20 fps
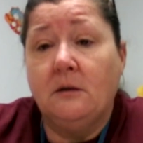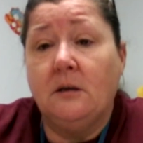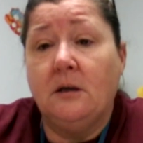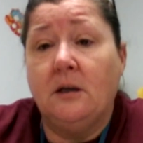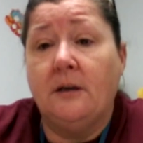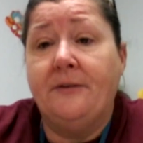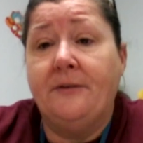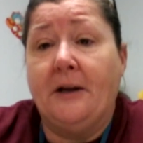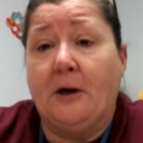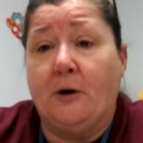
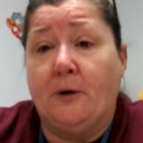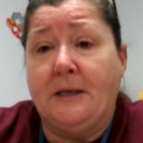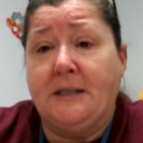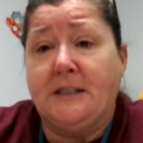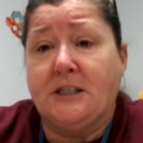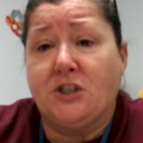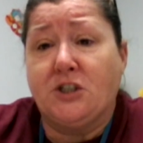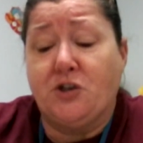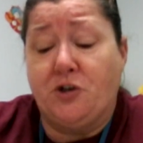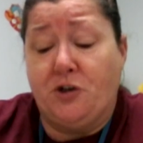And there he
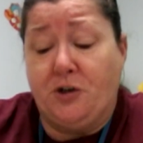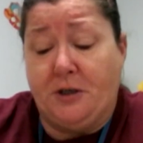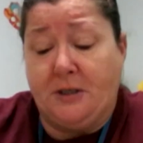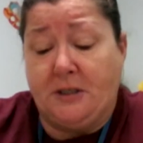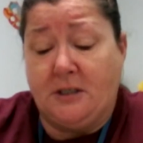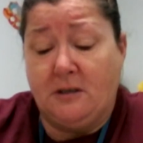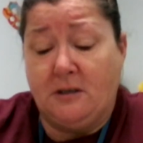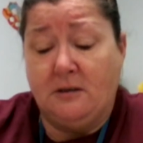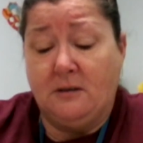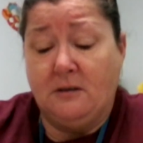
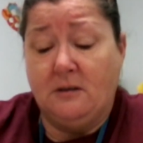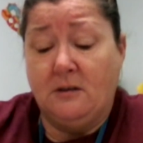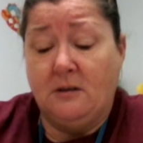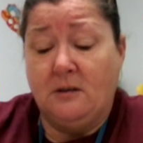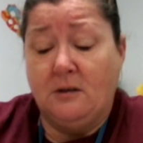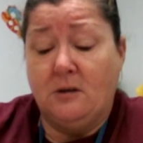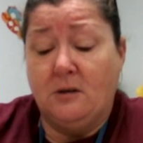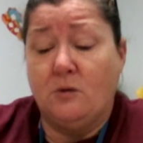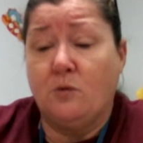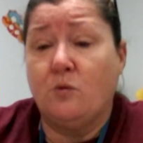stood.
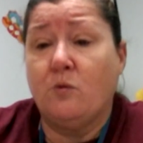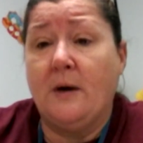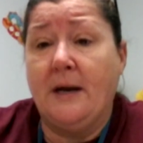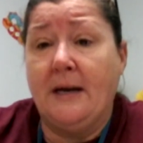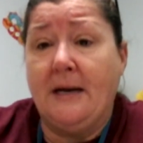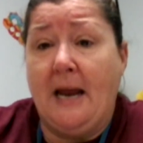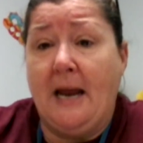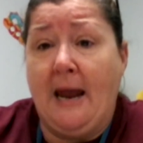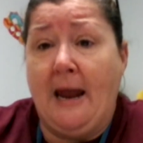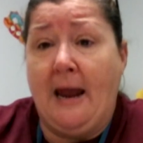
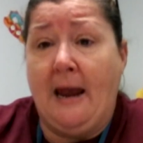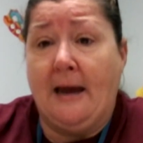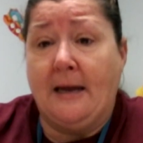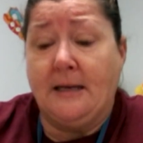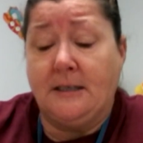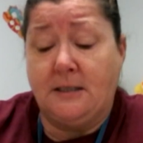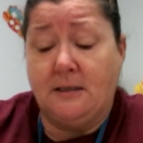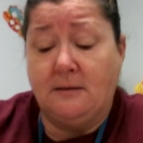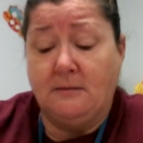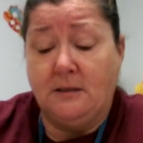Red
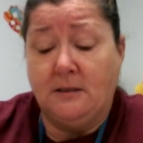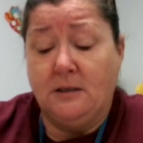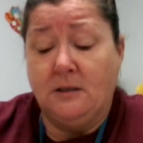hat,